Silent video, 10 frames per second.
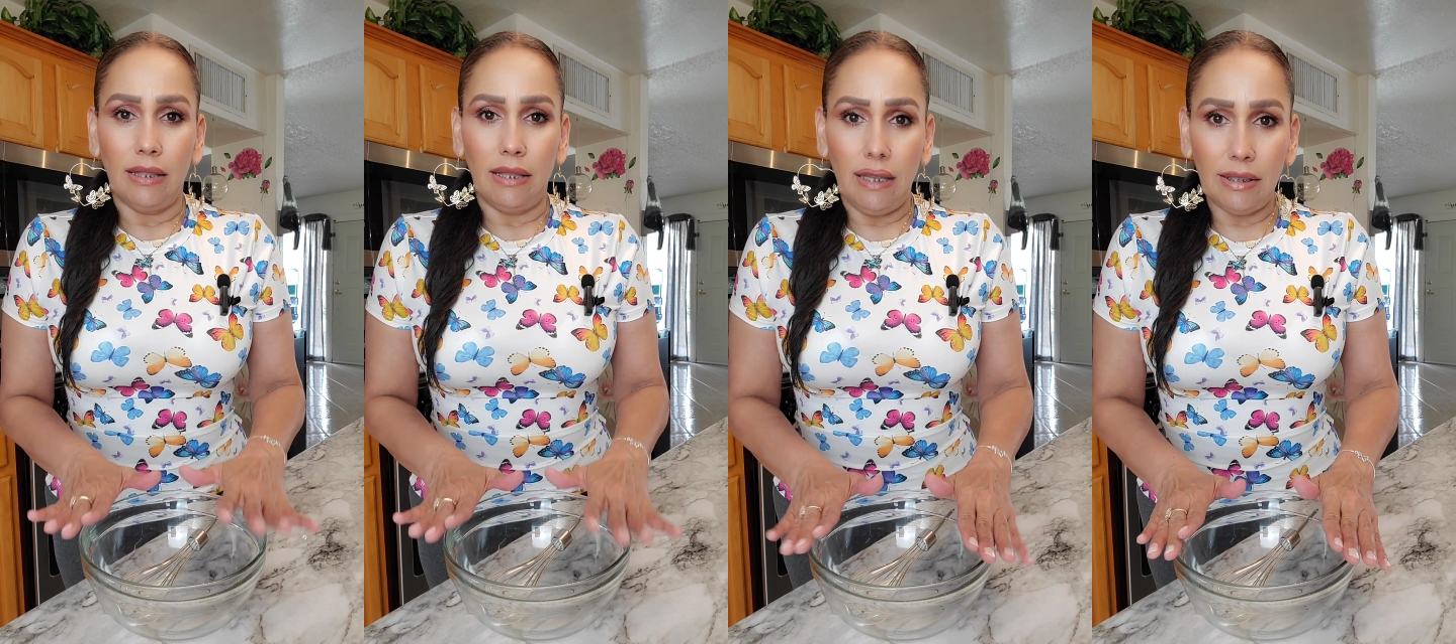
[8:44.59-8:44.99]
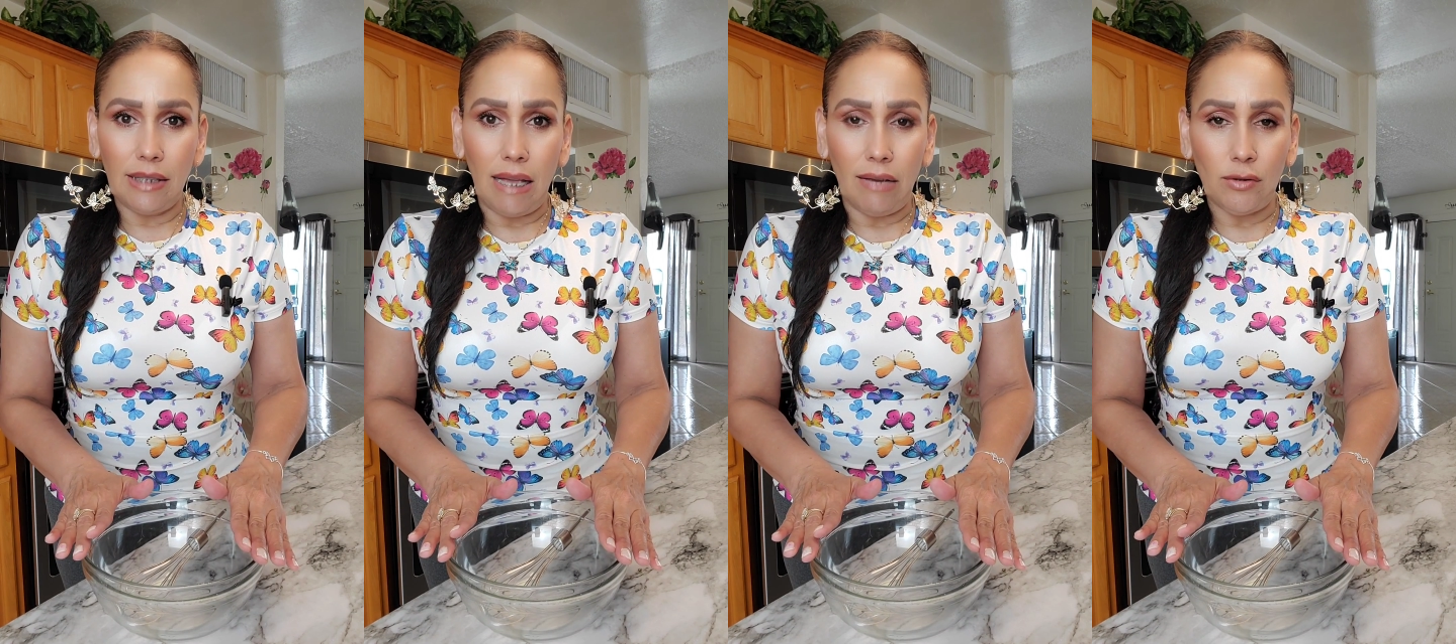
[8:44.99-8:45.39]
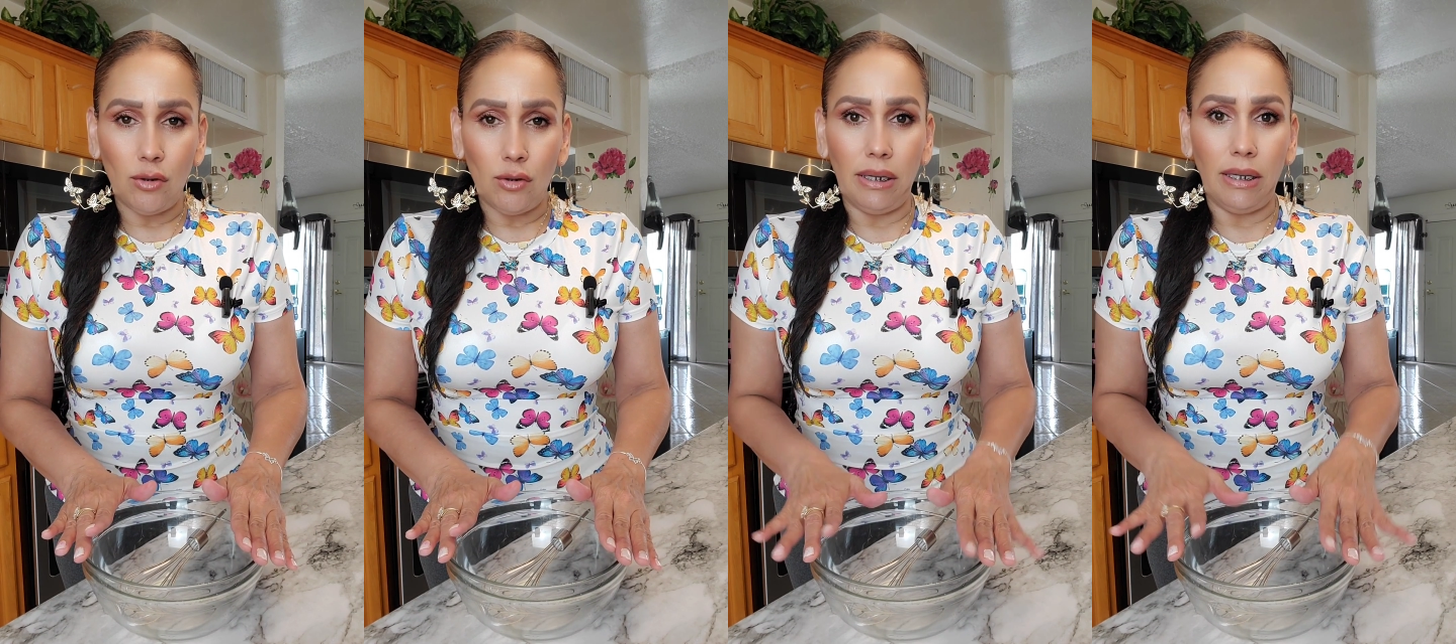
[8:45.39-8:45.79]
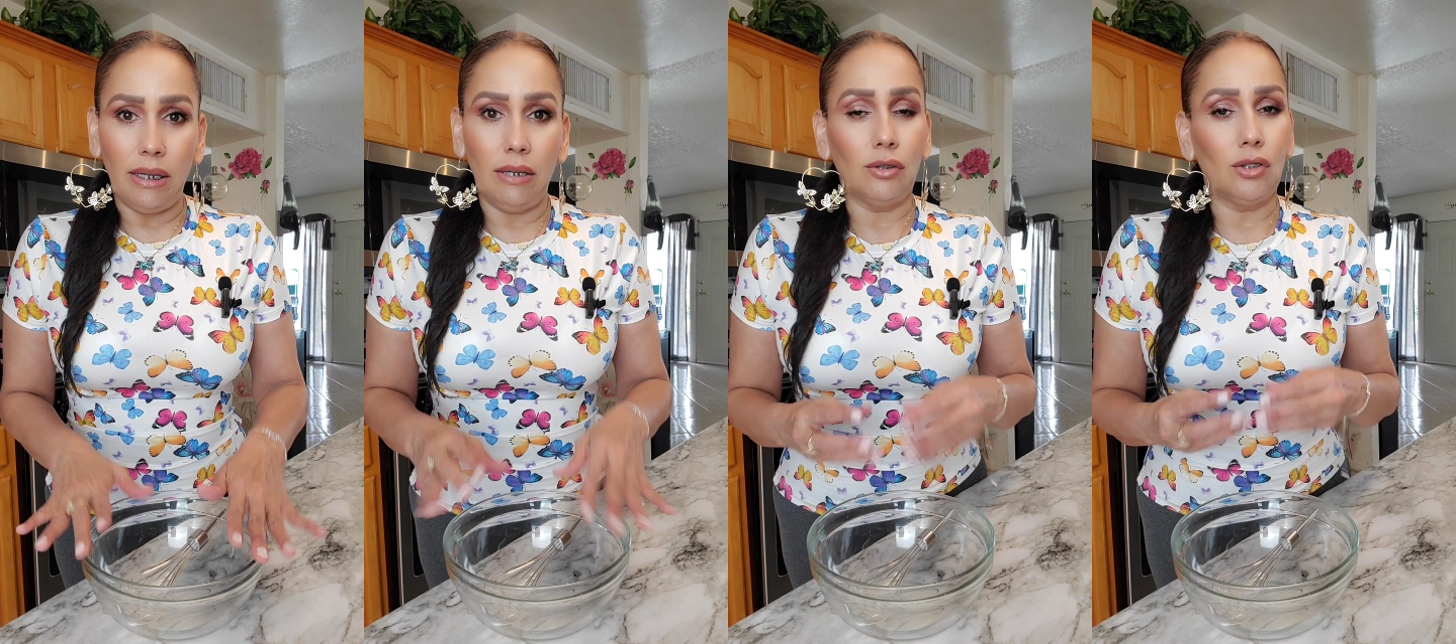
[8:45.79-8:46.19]
These have to
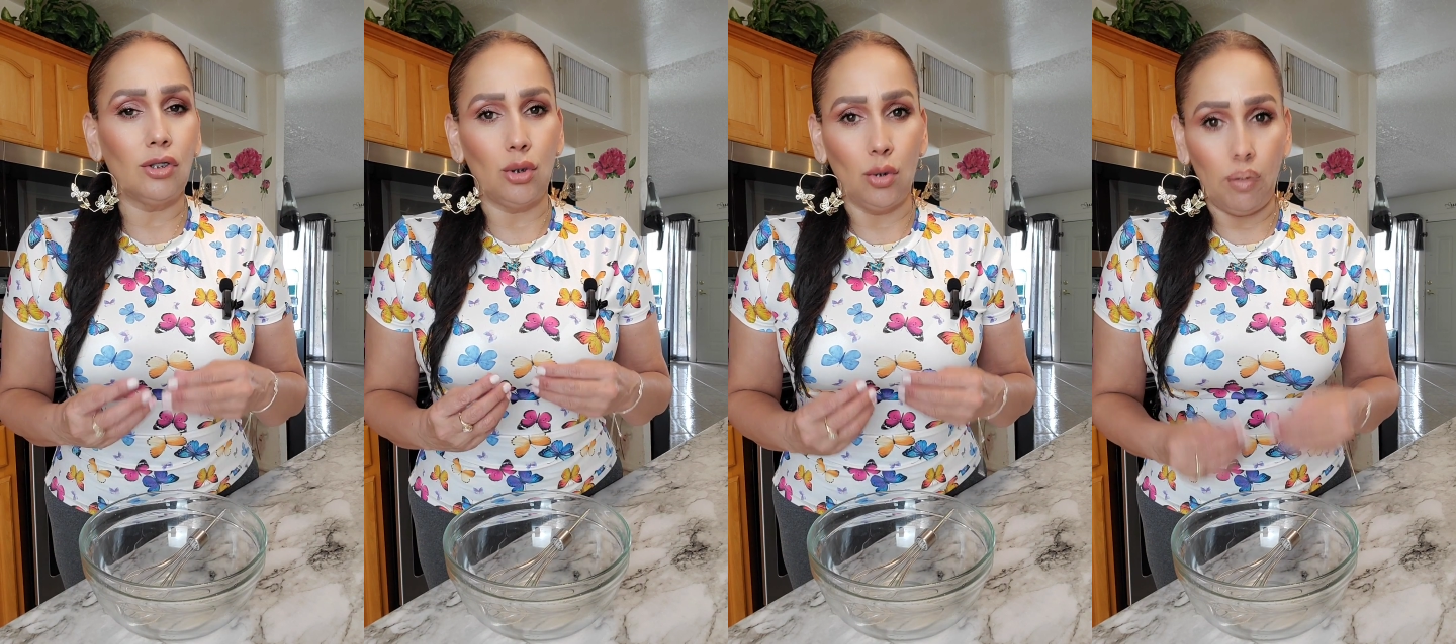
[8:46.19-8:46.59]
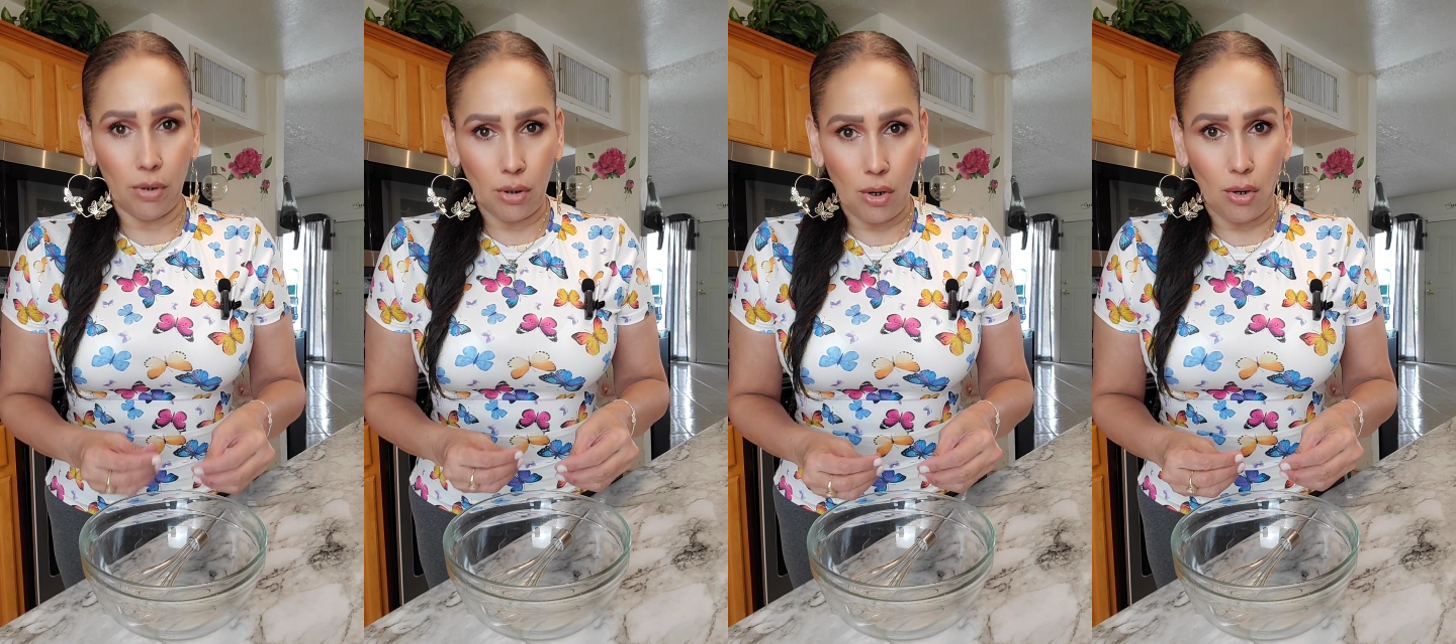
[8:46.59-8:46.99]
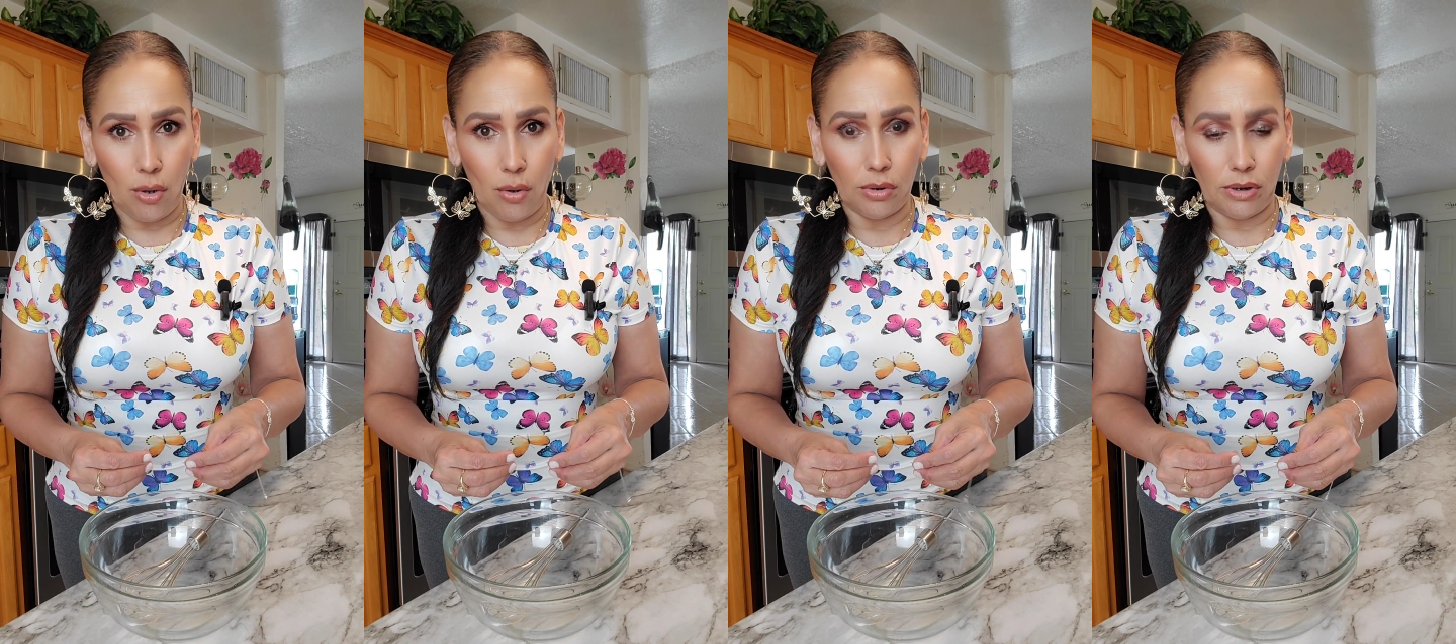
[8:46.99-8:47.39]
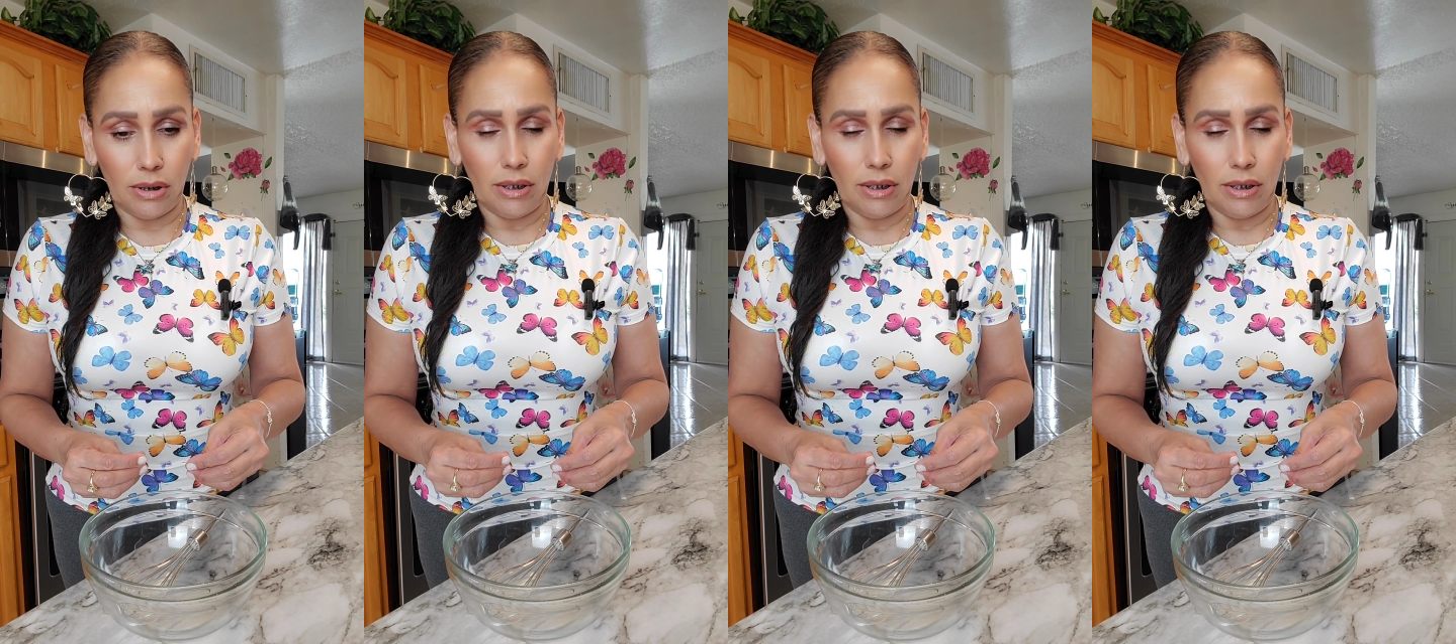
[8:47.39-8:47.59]
be super cold